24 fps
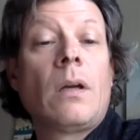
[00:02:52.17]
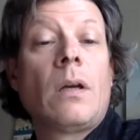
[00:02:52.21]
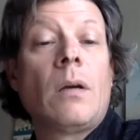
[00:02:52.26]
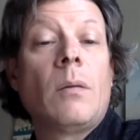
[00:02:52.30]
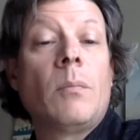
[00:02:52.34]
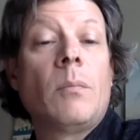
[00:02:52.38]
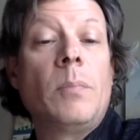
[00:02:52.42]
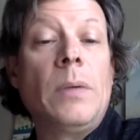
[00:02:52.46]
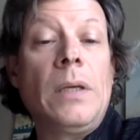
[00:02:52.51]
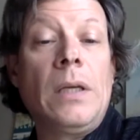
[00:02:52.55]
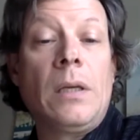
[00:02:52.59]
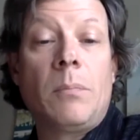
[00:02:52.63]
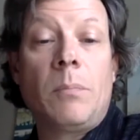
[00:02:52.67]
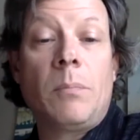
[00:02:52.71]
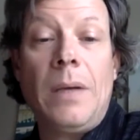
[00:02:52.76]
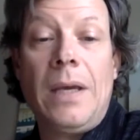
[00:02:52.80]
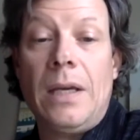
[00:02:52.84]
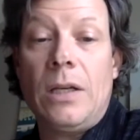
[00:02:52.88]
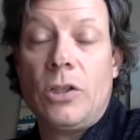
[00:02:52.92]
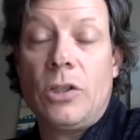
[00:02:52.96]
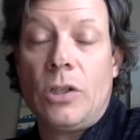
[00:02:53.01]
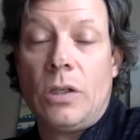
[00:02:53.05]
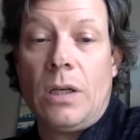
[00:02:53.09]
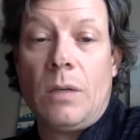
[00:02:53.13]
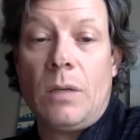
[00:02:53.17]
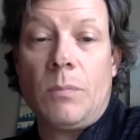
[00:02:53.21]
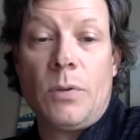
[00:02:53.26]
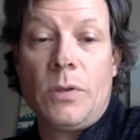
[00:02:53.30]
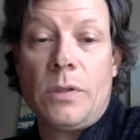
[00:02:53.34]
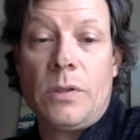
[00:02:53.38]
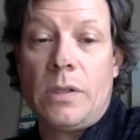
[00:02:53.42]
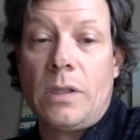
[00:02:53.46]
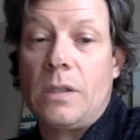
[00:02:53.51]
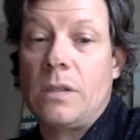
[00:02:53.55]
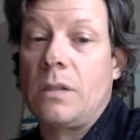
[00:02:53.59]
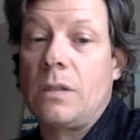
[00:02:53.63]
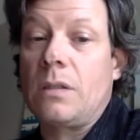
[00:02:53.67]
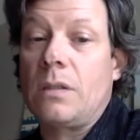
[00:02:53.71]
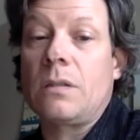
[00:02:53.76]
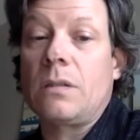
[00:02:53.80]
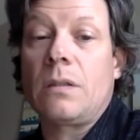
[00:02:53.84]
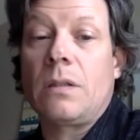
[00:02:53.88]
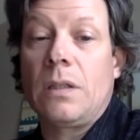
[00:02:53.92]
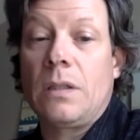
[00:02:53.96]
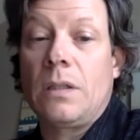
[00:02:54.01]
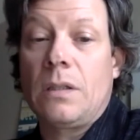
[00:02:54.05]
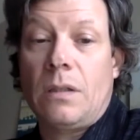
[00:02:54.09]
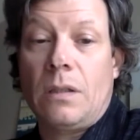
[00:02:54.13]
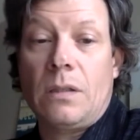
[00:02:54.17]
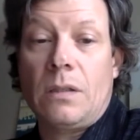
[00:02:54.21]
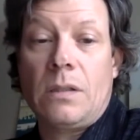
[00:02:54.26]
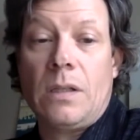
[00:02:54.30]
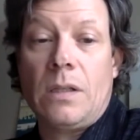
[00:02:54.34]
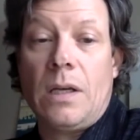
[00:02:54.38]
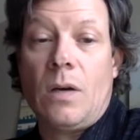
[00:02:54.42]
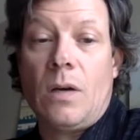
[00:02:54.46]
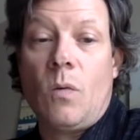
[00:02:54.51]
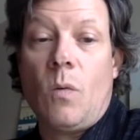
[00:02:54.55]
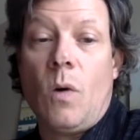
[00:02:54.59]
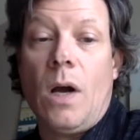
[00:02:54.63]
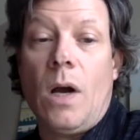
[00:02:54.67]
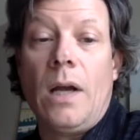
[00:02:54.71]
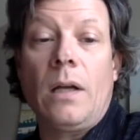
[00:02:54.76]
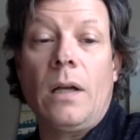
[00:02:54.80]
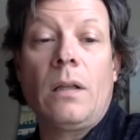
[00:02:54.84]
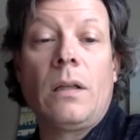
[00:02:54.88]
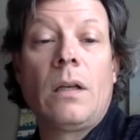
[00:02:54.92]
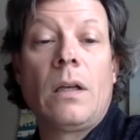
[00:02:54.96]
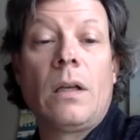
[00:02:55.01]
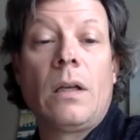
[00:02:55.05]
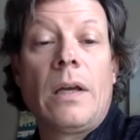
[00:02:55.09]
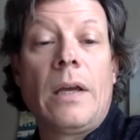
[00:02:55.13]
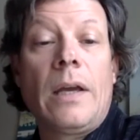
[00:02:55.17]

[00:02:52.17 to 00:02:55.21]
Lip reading: being patient and persistent, these things take a while,